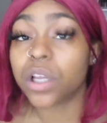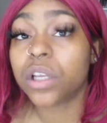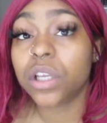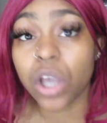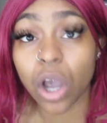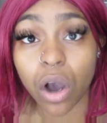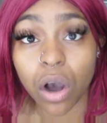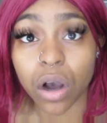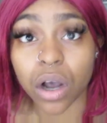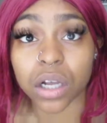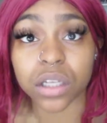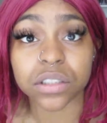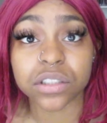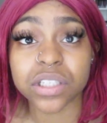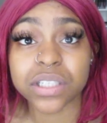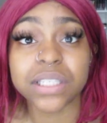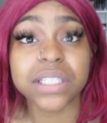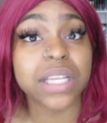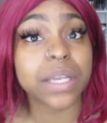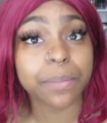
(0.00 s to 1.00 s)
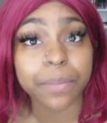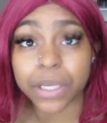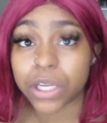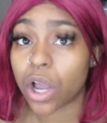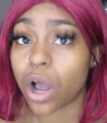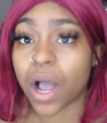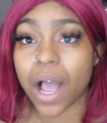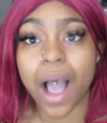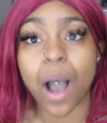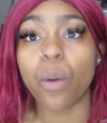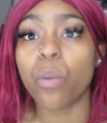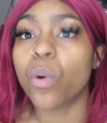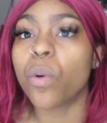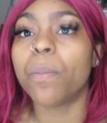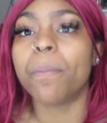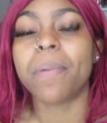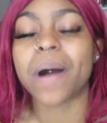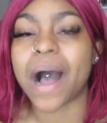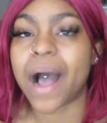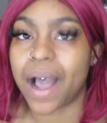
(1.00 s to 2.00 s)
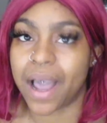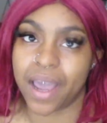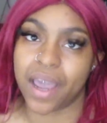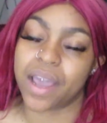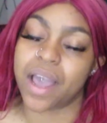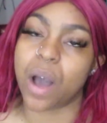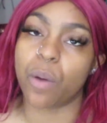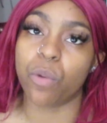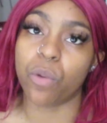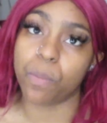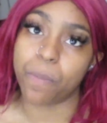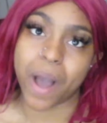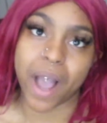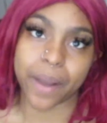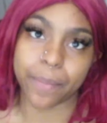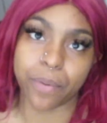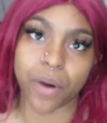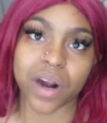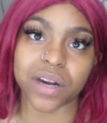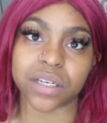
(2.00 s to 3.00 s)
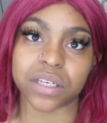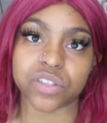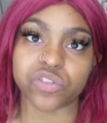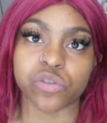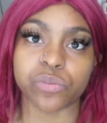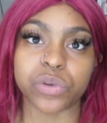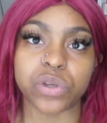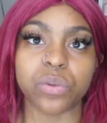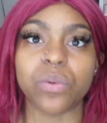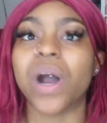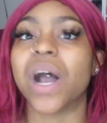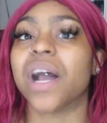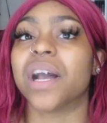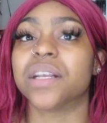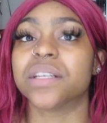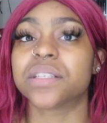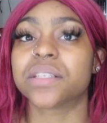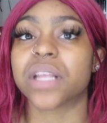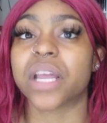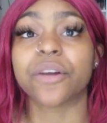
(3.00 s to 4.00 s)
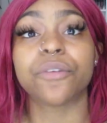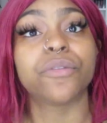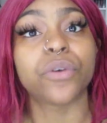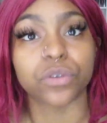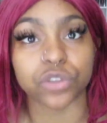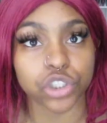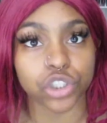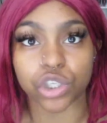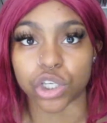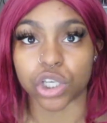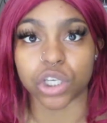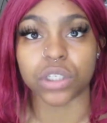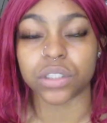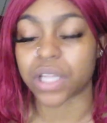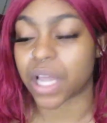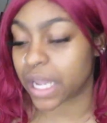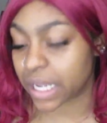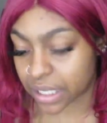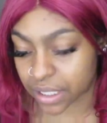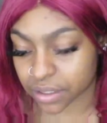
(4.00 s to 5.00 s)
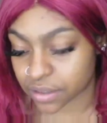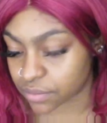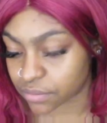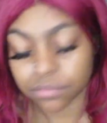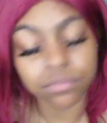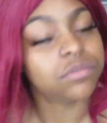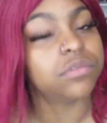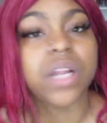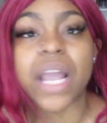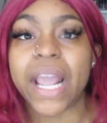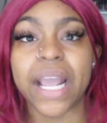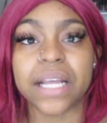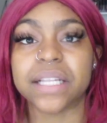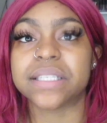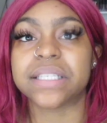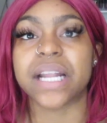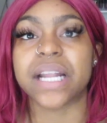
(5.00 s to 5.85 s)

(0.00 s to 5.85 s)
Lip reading: y'all, just send me y'all. I will buy products from you guys. Like, for sure. Like, hands